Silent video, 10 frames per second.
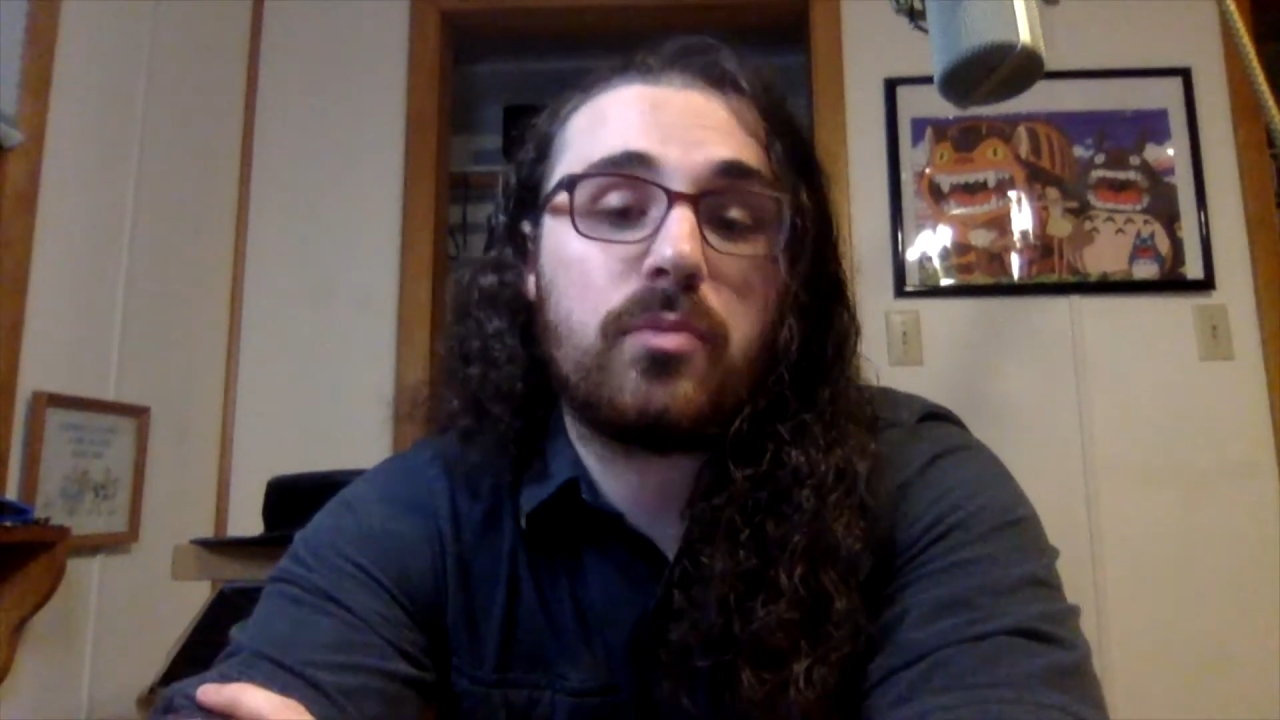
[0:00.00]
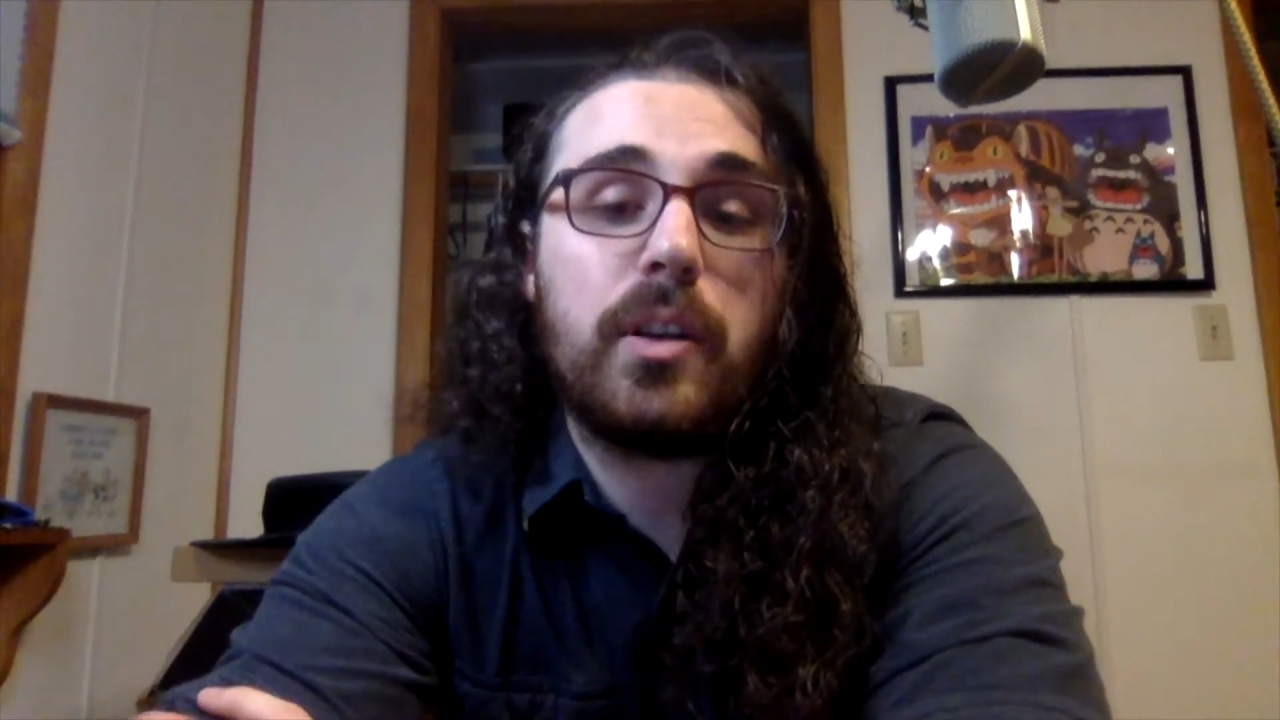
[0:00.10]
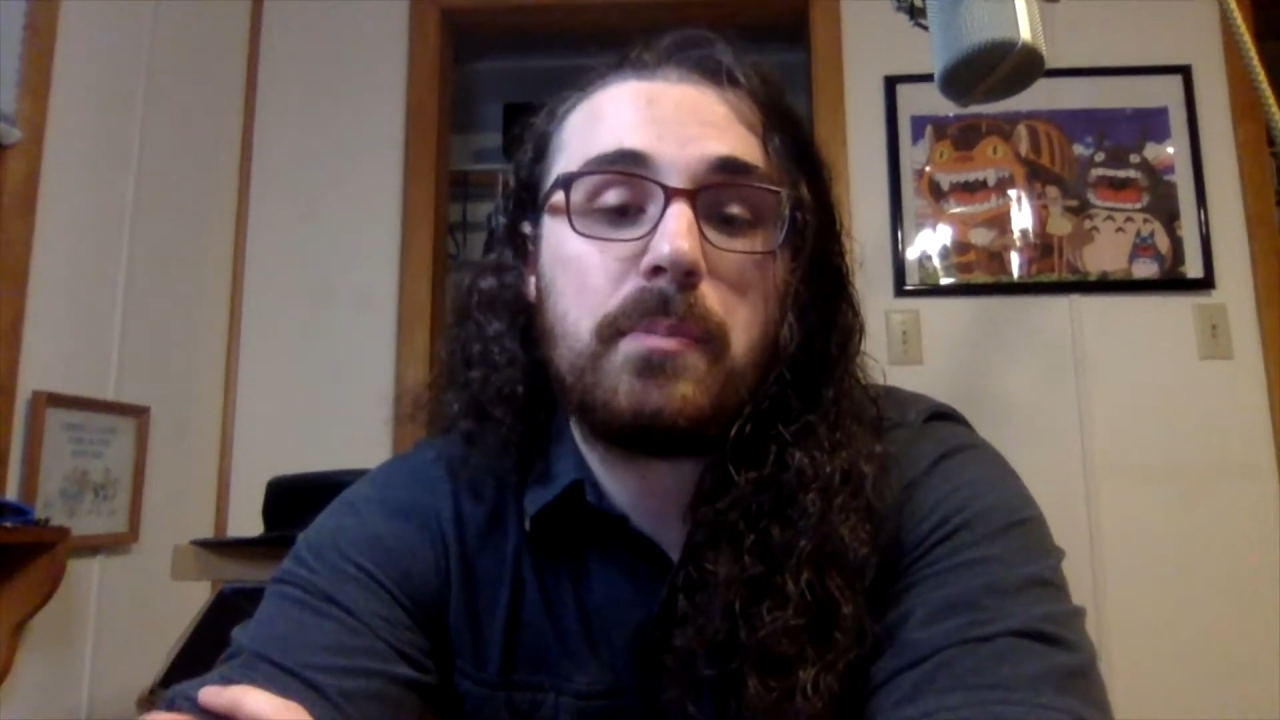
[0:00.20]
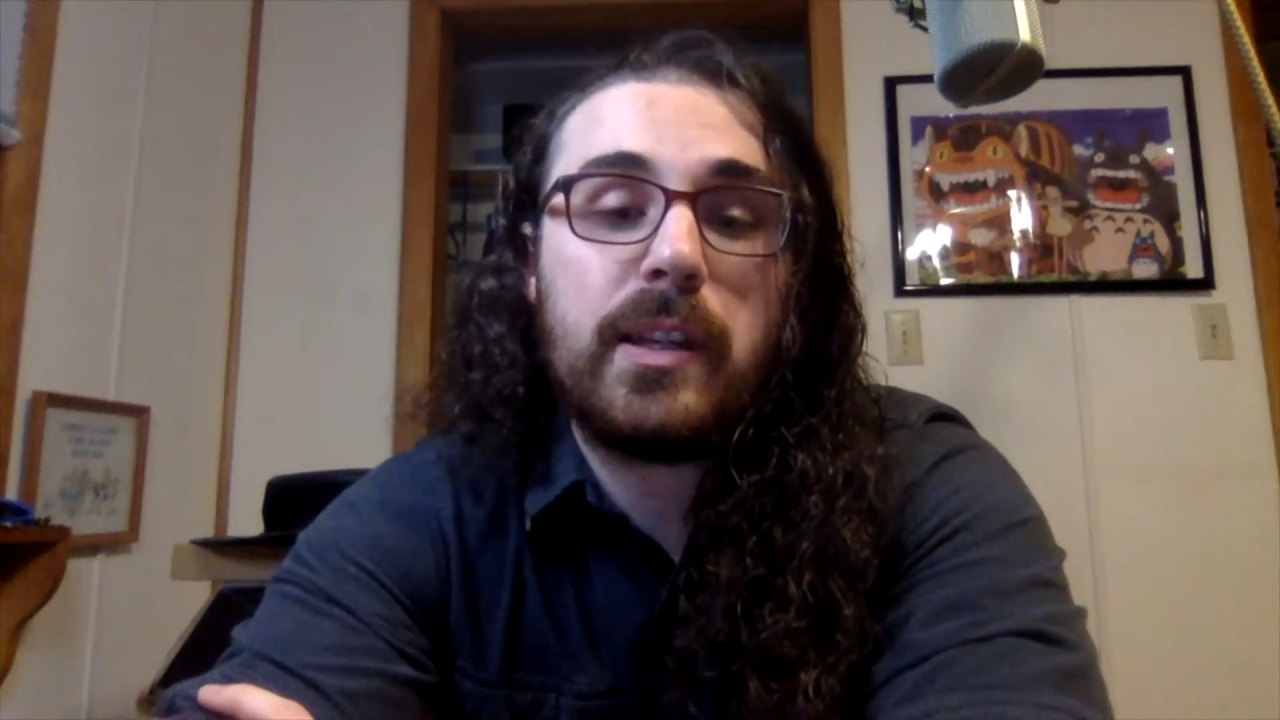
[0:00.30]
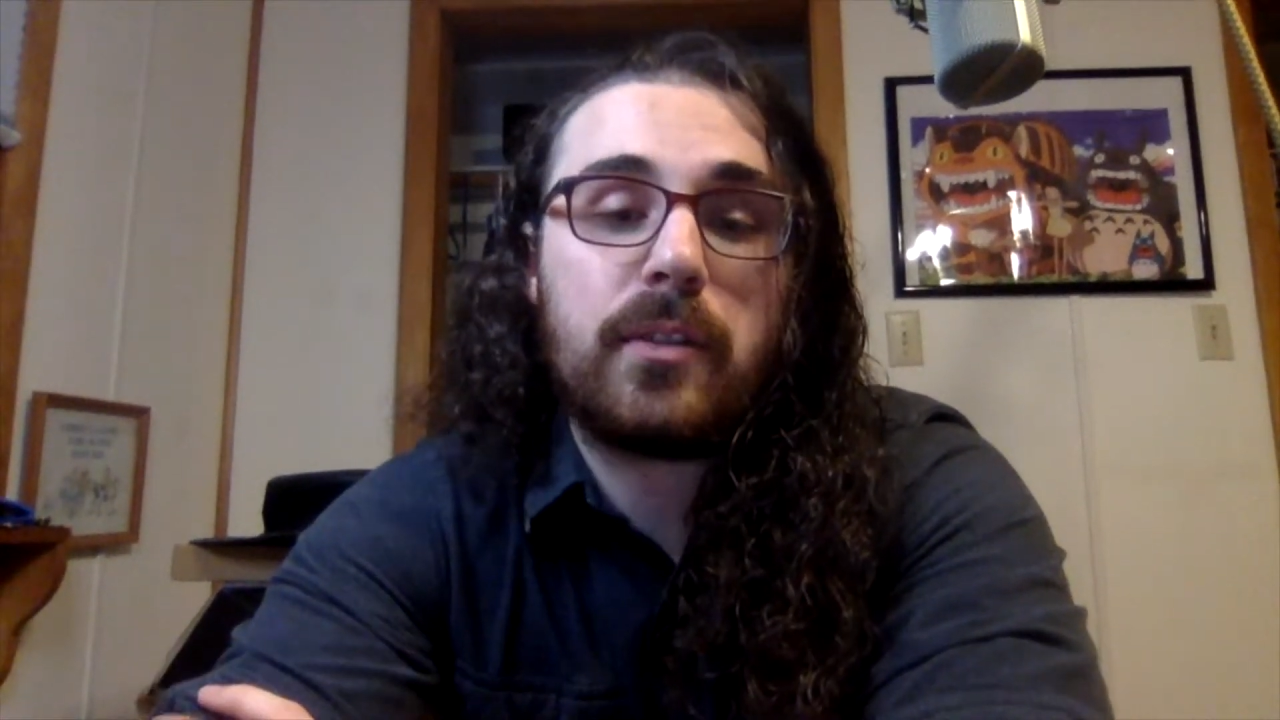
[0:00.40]

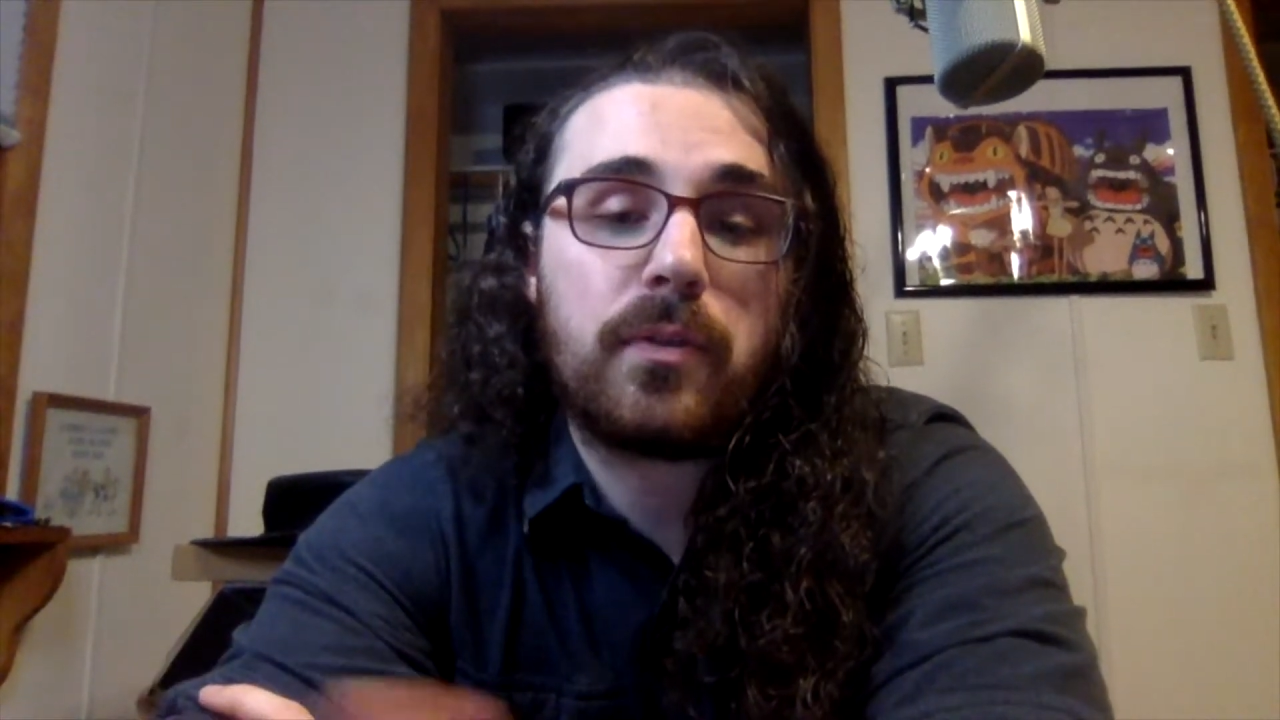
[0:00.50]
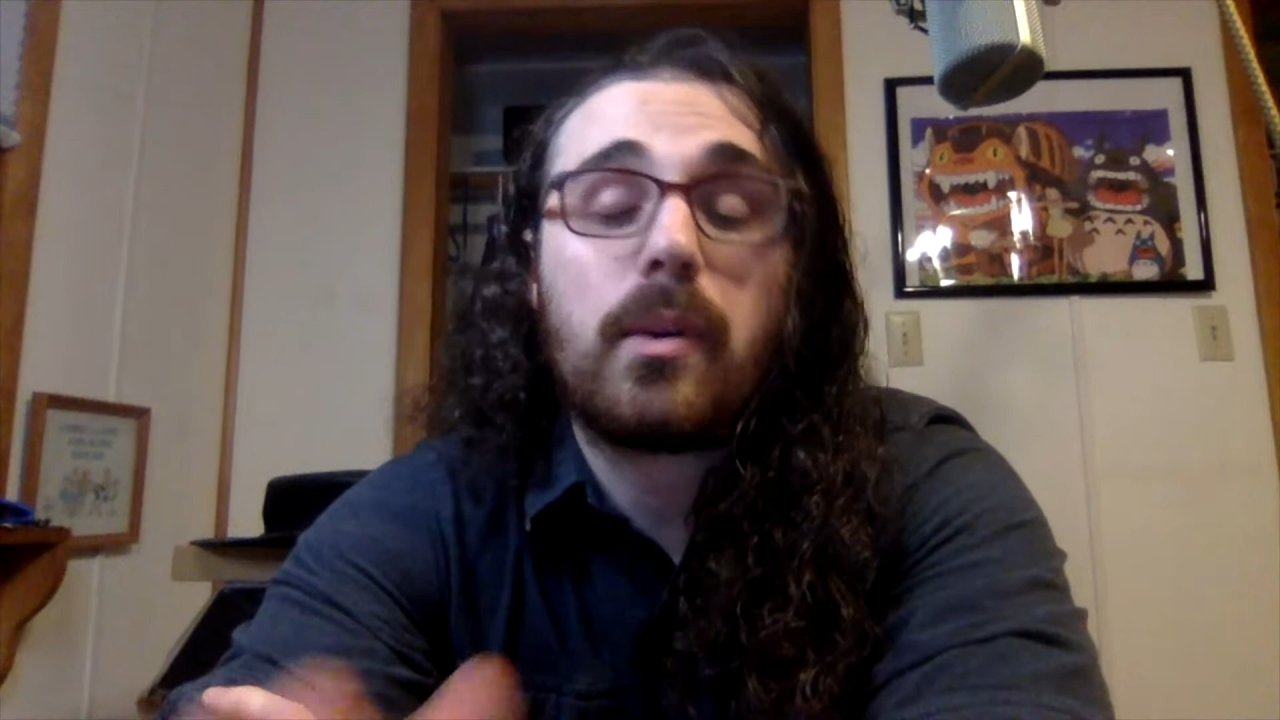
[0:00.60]
repeats from